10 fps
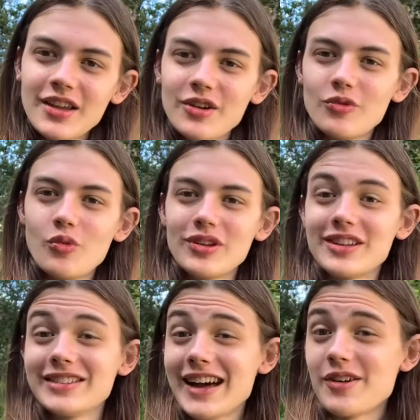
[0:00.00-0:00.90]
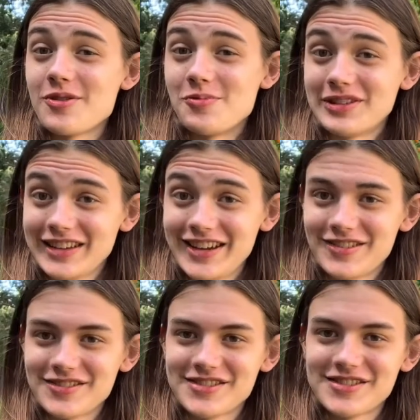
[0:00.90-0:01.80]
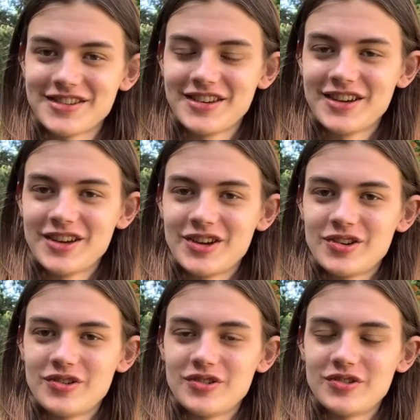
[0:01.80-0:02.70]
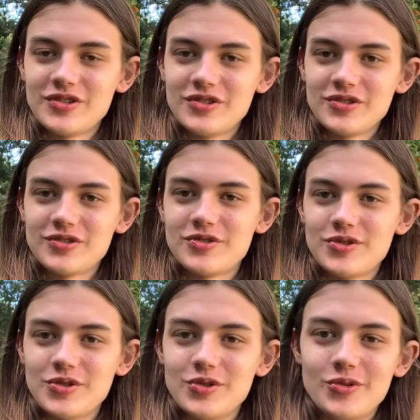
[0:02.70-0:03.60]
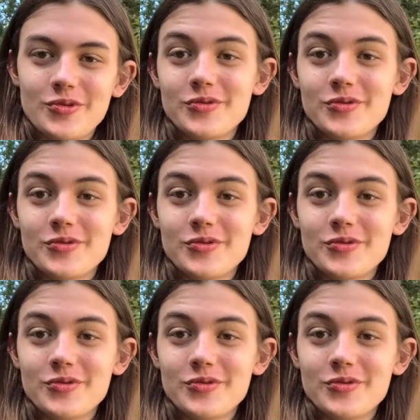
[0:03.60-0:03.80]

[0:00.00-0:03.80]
will allow the players to